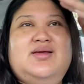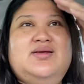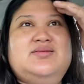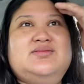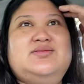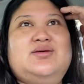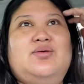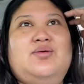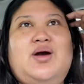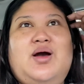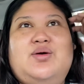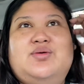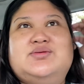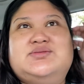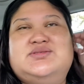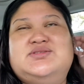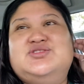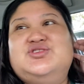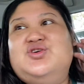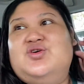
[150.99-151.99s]
So I
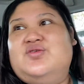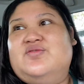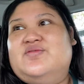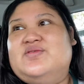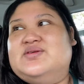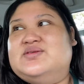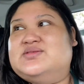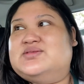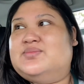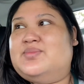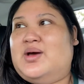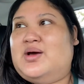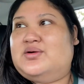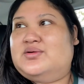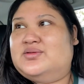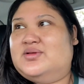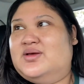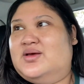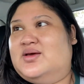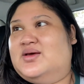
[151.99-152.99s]
was nervous about
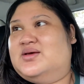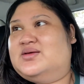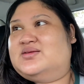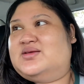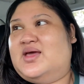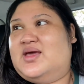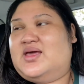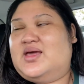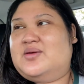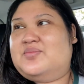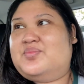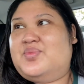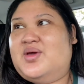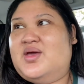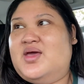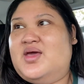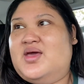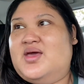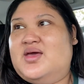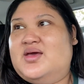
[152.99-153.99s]
taking
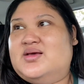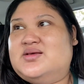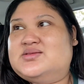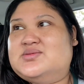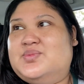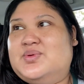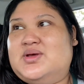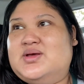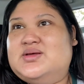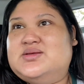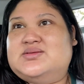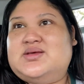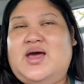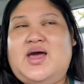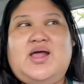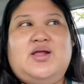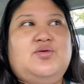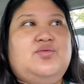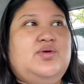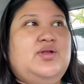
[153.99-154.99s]
pics because I
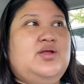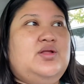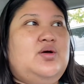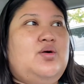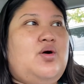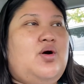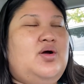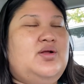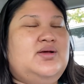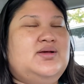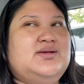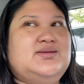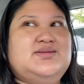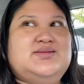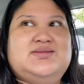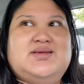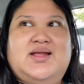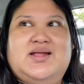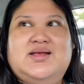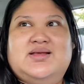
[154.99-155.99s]
don't really know all the
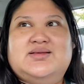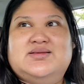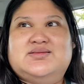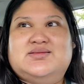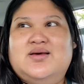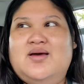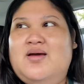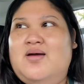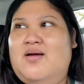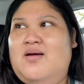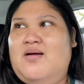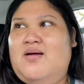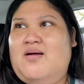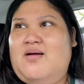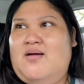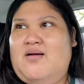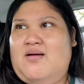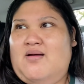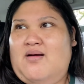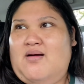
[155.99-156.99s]
settings
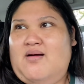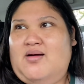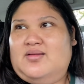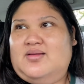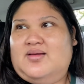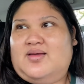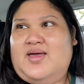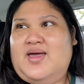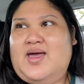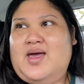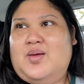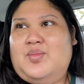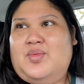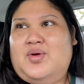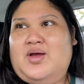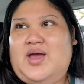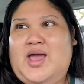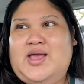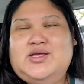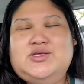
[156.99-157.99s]
on the
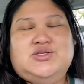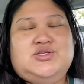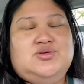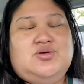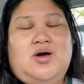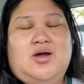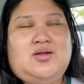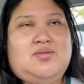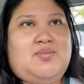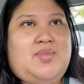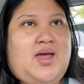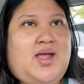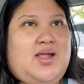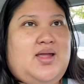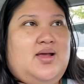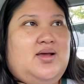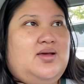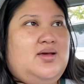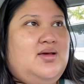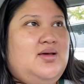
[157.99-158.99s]
camera. I just do
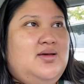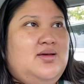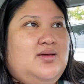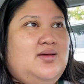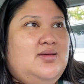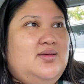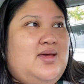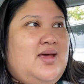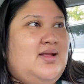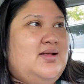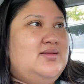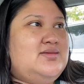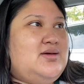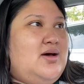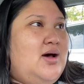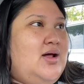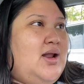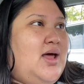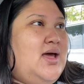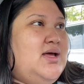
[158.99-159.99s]
automatic. Yeah, that's
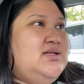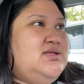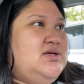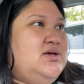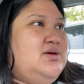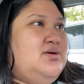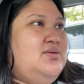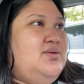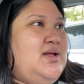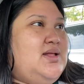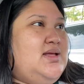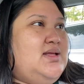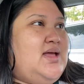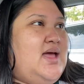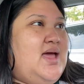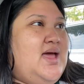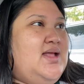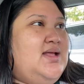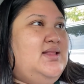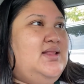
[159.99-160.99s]
all I do. And then I
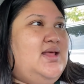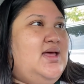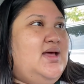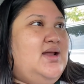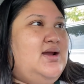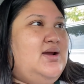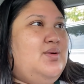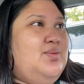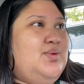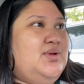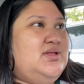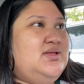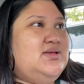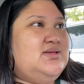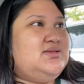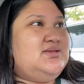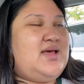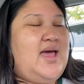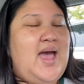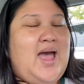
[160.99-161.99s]
edit later with
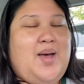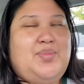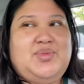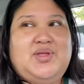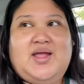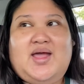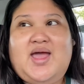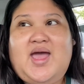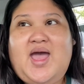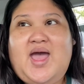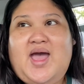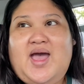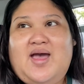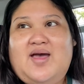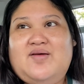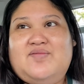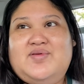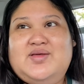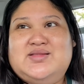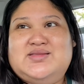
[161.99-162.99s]
this app that I
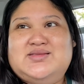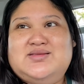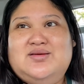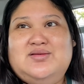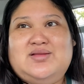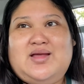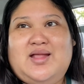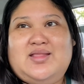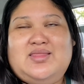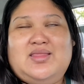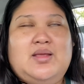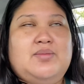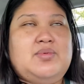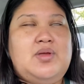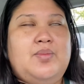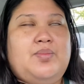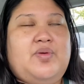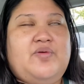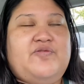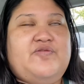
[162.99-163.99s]
have. It's still not the
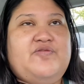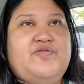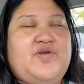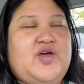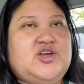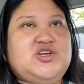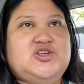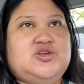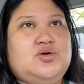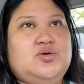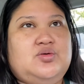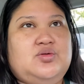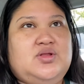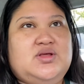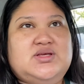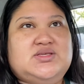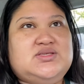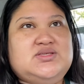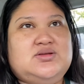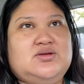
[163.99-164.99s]
professional
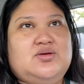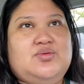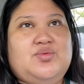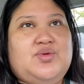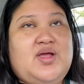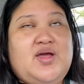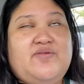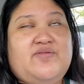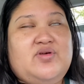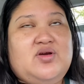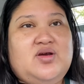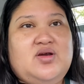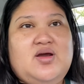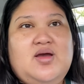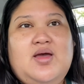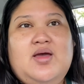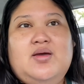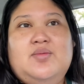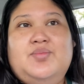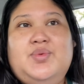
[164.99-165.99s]
list or whatever,
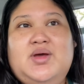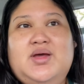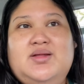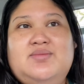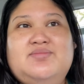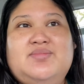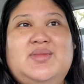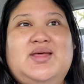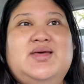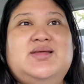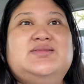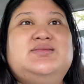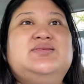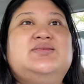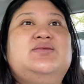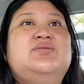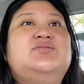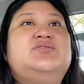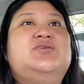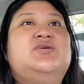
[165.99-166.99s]
but it
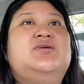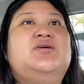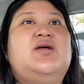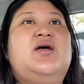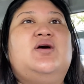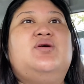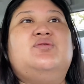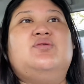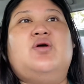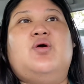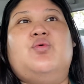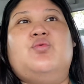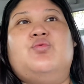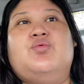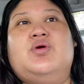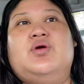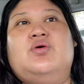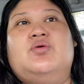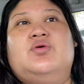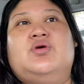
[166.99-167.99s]
still turned out
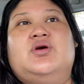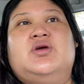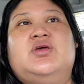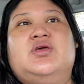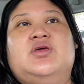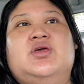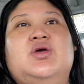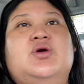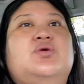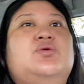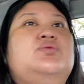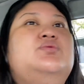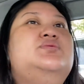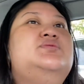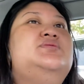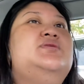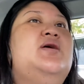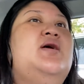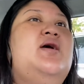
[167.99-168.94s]
real cute.